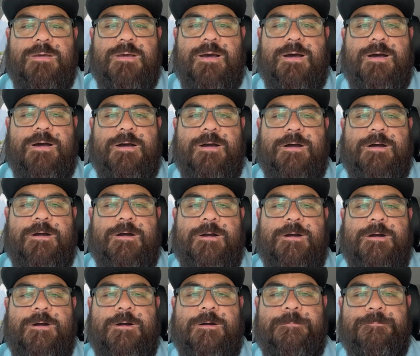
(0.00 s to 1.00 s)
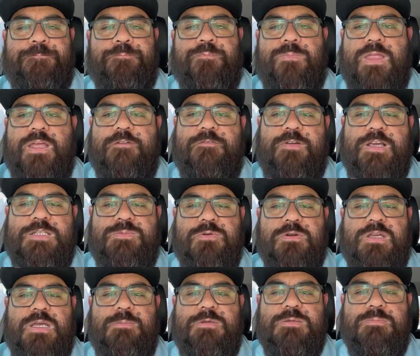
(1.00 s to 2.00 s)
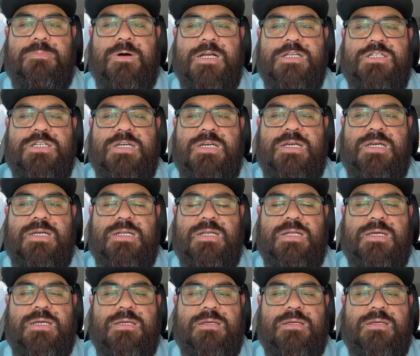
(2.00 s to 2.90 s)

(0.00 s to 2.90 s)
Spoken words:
If Facebook keeps budget,